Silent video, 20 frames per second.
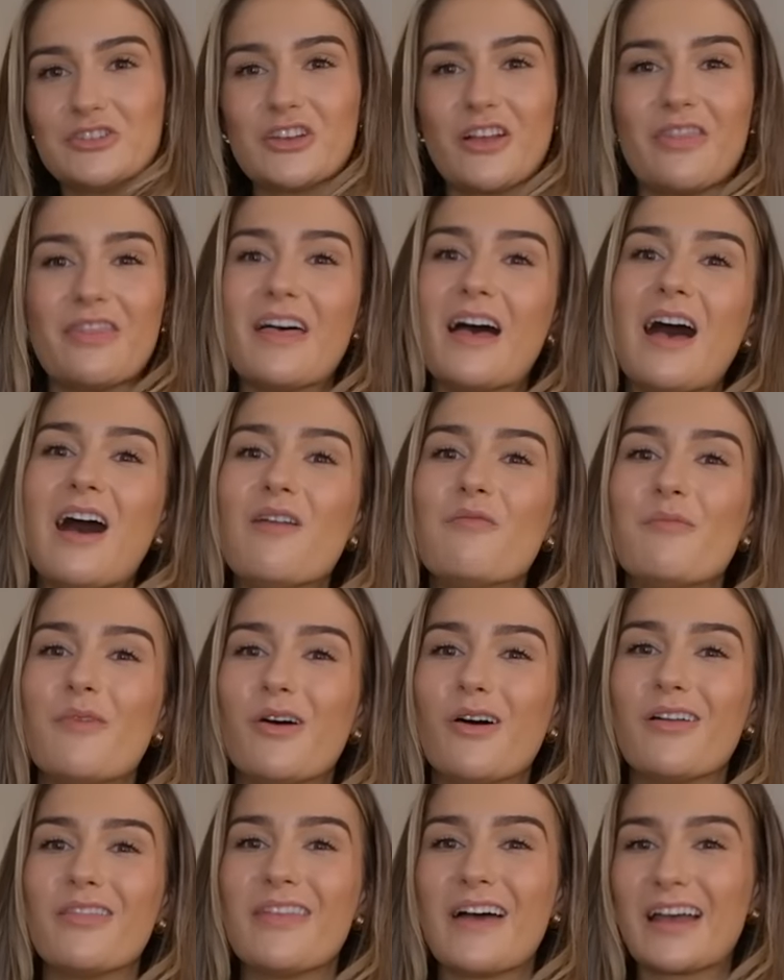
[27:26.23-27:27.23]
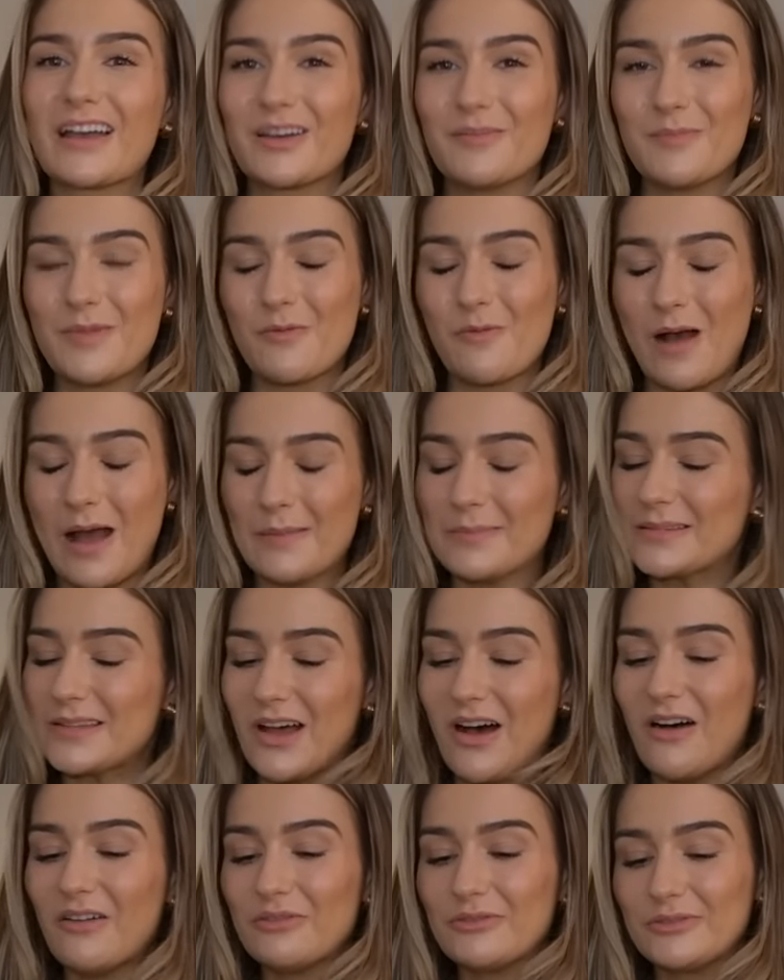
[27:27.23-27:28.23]
on there, but that can be wiped
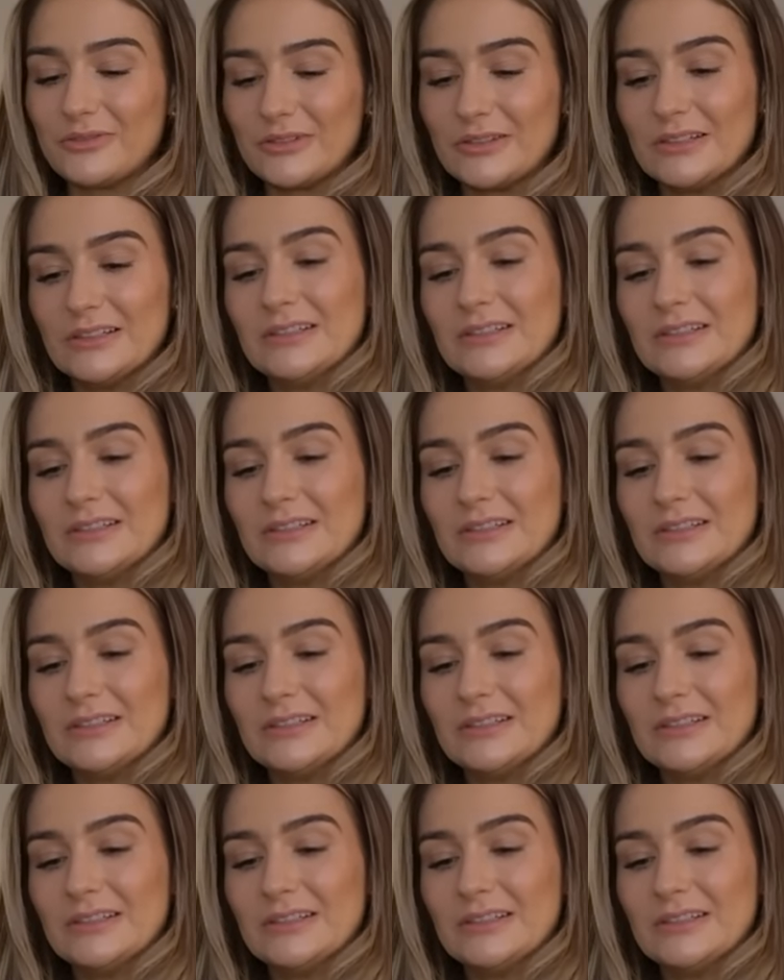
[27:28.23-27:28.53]
off.